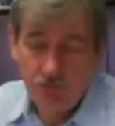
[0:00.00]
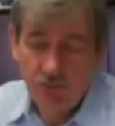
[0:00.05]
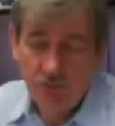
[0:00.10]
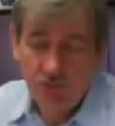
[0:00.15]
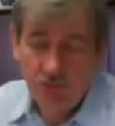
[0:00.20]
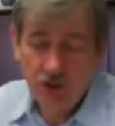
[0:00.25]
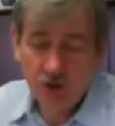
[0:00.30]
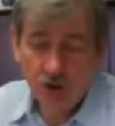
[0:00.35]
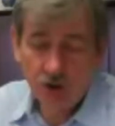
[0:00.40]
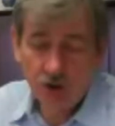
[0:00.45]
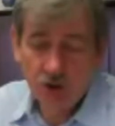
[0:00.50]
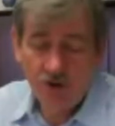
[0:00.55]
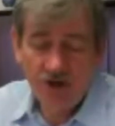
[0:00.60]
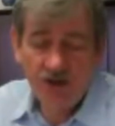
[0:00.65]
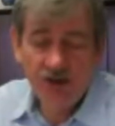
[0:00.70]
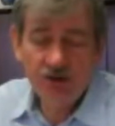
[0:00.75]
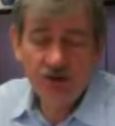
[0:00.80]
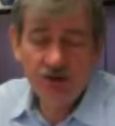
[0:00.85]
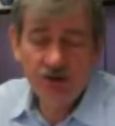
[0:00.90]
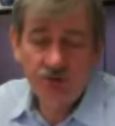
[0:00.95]
You're
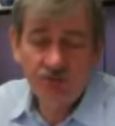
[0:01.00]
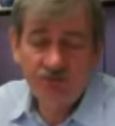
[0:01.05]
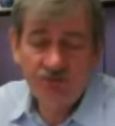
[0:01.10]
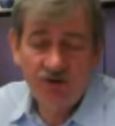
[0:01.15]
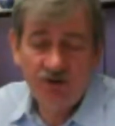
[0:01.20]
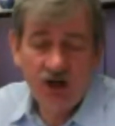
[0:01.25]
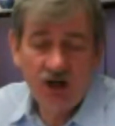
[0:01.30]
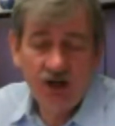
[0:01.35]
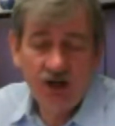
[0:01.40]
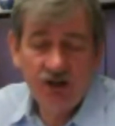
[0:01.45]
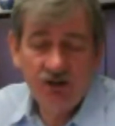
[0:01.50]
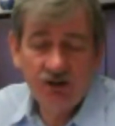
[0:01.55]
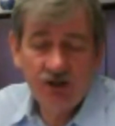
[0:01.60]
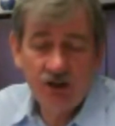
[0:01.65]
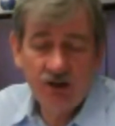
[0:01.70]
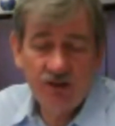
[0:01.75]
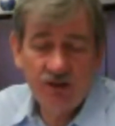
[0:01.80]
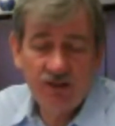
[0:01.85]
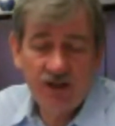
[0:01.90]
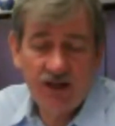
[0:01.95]
going to
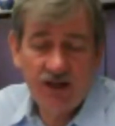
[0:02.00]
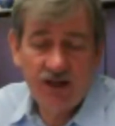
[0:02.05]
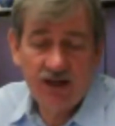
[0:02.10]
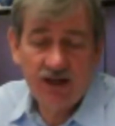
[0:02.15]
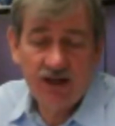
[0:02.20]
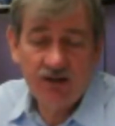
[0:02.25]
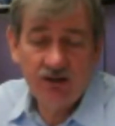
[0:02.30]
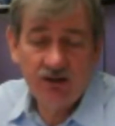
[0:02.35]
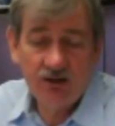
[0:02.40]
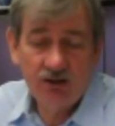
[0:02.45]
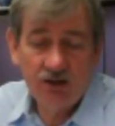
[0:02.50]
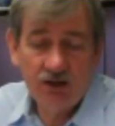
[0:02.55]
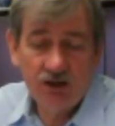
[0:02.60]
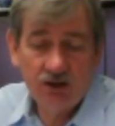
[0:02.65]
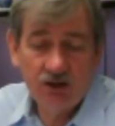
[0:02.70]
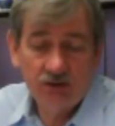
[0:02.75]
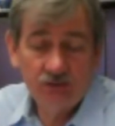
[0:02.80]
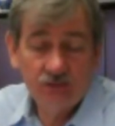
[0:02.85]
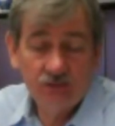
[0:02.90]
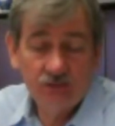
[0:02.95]
find that,
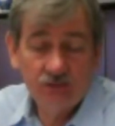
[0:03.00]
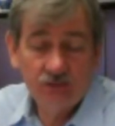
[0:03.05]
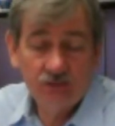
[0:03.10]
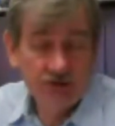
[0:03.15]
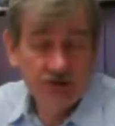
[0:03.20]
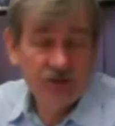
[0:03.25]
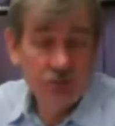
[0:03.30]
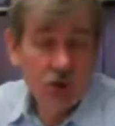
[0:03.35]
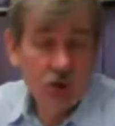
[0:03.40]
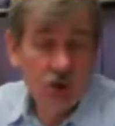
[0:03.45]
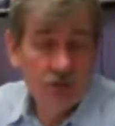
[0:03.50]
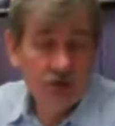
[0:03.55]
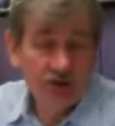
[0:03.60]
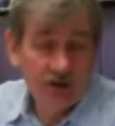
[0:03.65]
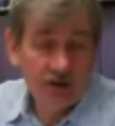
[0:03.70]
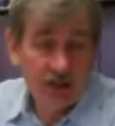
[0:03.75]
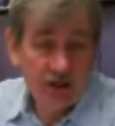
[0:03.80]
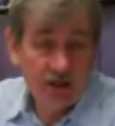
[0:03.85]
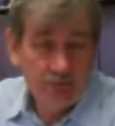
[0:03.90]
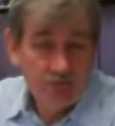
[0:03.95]
take mobile
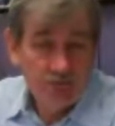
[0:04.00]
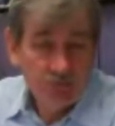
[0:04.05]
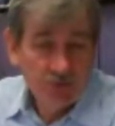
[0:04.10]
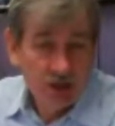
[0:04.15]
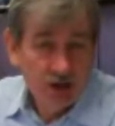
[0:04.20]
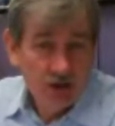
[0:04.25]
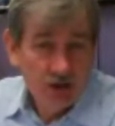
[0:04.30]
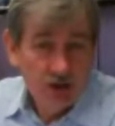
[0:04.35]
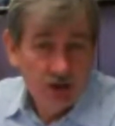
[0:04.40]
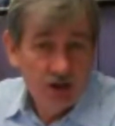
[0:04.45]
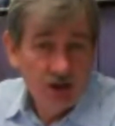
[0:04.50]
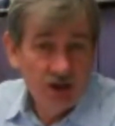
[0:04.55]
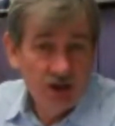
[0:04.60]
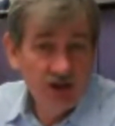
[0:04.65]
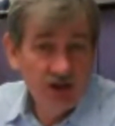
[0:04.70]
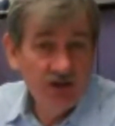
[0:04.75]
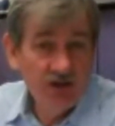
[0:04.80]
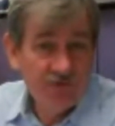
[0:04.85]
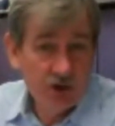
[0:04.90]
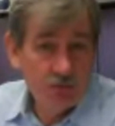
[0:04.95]
again.
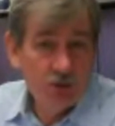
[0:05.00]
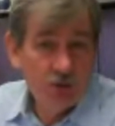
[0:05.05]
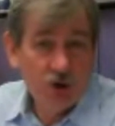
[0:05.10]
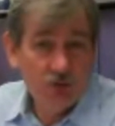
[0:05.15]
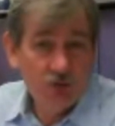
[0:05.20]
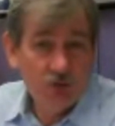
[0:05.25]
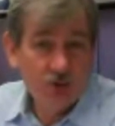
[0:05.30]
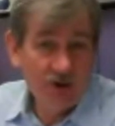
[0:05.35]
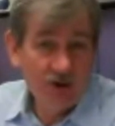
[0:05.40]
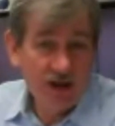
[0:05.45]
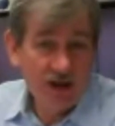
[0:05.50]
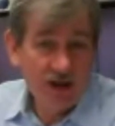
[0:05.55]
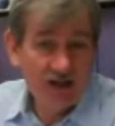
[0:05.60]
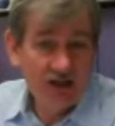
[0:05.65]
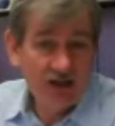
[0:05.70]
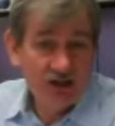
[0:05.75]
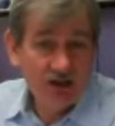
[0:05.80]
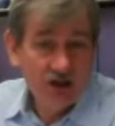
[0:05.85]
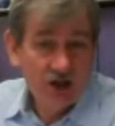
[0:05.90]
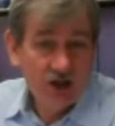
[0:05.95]
If you're mobile
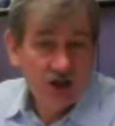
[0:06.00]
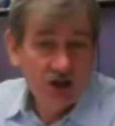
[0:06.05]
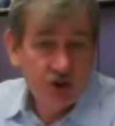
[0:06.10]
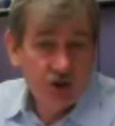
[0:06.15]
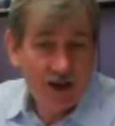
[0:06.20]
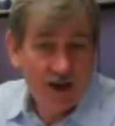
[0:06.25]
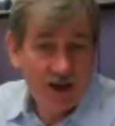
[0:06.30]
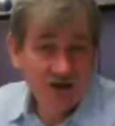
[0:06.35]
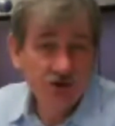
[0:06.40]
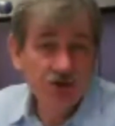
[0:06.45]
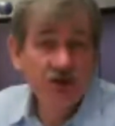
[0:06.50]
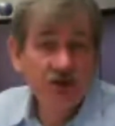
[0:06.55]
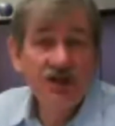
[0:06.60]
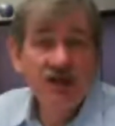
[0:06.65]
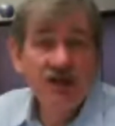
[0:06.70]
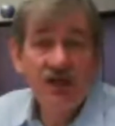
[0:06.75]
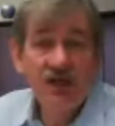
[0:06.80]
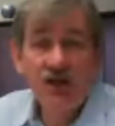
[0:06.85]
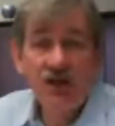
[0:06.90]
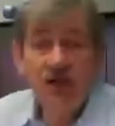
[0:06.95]
ready, you
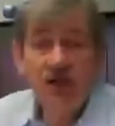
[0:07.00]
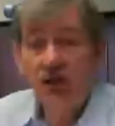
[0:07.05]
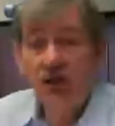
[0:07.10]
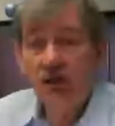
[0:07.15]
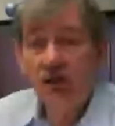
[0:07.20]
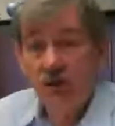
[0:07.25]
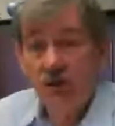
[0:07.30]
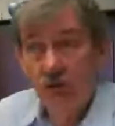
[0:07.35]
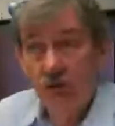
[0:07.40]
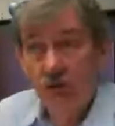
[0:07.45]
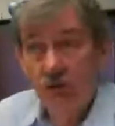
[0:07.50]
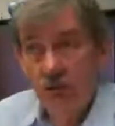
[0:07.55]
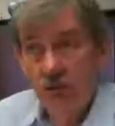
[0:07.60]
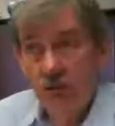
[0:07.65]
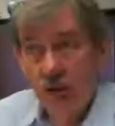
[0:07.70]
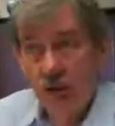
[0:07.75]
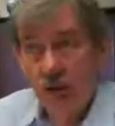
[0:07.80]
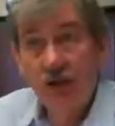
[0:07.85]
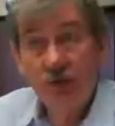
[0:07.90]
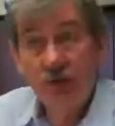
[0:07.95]
actually,
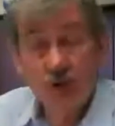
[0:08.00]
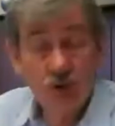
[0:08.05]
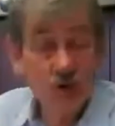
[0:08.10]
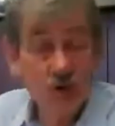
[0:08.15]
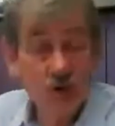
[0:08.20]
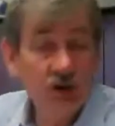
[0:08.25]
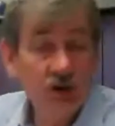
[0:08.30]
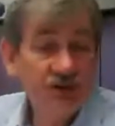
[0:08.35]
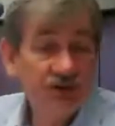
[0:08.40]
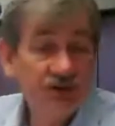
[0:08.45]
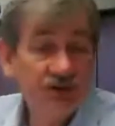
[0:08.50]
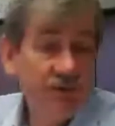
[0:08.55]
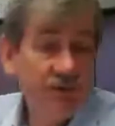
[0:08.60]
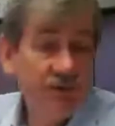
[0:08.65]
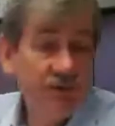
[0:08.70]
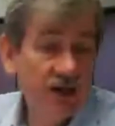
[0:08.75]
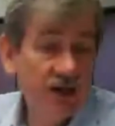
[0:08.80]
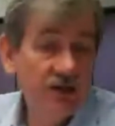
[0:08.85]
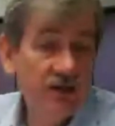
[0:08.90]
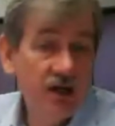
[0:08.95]
and Google has
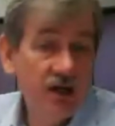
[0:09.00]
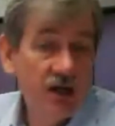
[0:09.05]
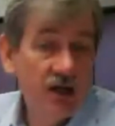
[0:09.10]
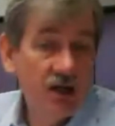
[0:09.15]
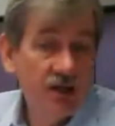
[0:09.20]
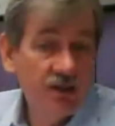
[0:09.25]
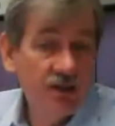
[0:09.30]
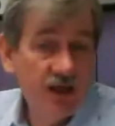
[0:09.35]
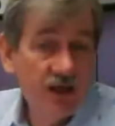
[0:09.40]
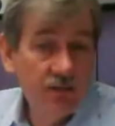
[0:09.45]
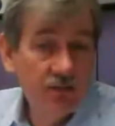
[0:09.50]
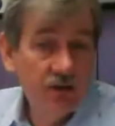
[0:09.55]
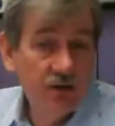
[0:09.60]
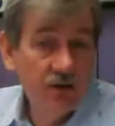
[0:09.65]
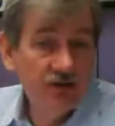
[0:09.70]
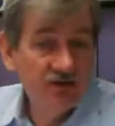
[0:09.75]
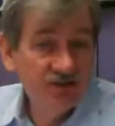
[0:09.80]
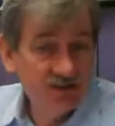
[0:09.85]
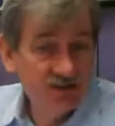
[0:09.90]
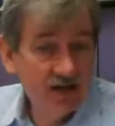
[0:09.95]
admitted that
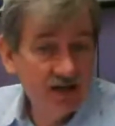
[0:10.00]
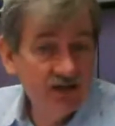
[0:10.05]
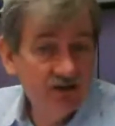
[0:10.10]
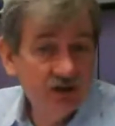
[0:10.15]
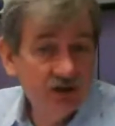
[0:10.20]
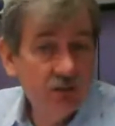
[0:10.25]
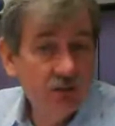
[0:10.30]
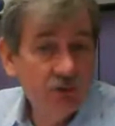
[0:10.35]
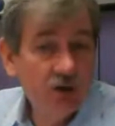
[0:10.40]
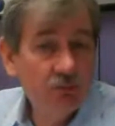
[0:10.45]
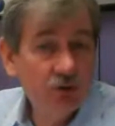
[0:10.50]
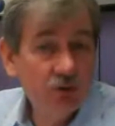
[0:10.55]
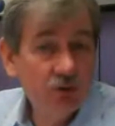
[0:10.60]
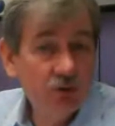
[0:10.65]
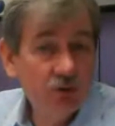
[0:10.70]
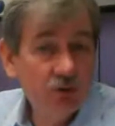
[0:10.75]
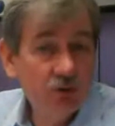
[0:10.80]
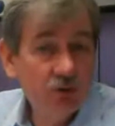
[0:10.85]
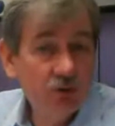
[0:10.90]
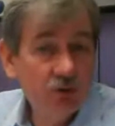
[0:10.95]
sites that are mobile
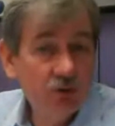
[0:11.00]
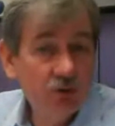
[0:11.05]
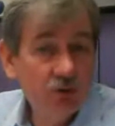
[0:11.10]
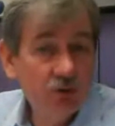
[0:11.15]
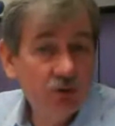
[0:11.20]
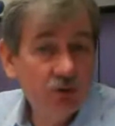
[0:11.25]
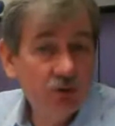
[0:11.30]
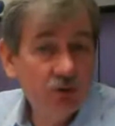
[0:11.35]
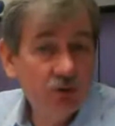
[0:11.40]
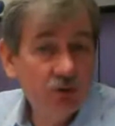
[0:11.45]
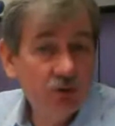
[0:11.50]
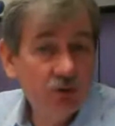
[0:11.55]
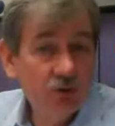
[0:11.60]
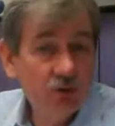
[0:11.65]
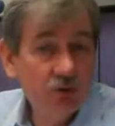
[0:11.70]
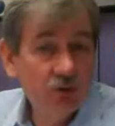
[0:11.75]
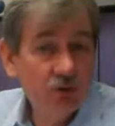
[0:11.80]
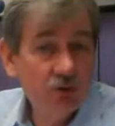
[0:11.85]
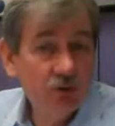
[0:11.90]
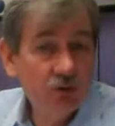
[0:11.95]
ready, they will
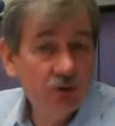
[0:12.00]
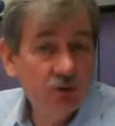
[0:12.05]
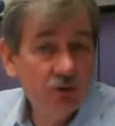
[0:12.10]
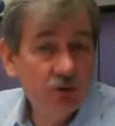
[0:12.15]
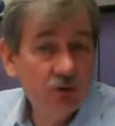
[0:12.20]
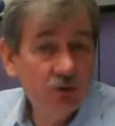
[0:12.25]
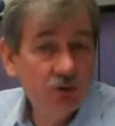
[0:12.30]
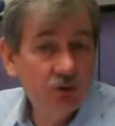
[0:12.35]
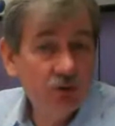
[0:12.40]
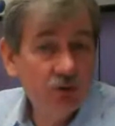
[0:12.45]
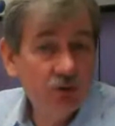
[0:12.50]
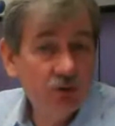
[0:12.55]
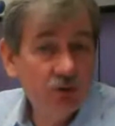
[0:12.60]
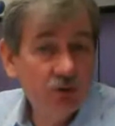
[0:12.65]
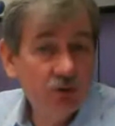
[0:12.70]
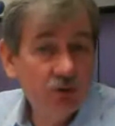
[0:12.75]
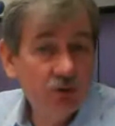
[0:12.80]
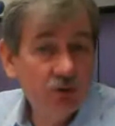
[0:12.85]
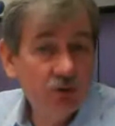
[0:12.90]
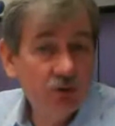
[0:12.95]
promote higher
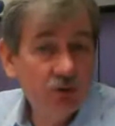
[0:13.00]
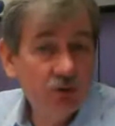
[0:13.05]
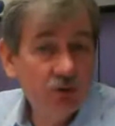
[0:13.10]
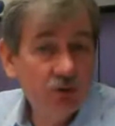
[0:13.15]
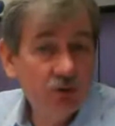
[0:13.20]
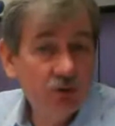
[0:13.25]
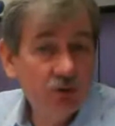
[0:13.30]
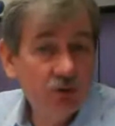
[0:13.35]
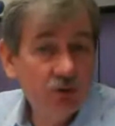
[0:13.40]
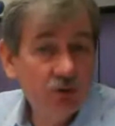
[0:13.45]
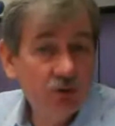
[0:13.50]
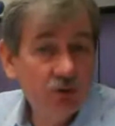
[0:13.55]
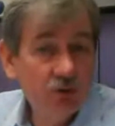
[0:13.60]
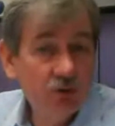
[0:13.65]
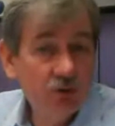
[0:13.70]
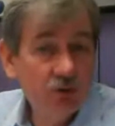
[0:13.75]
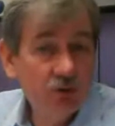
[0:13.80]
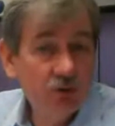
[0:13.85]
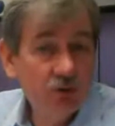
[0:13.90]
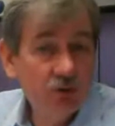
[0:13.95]
into the search
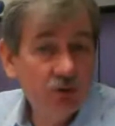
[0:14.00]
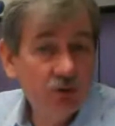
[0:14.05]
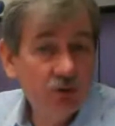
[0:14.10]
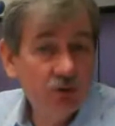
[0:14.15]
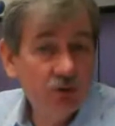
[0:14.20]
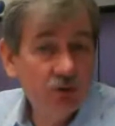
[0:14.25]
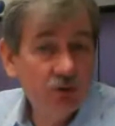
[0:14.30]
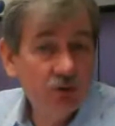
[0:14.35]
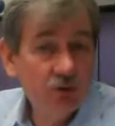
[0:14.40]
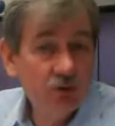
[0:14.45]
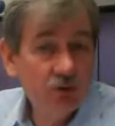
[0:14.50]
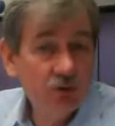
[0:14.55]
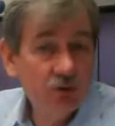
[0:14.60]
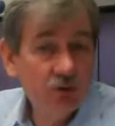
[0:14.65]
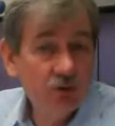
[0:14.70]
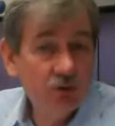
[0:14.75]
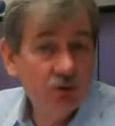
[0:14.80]
results algorithmically.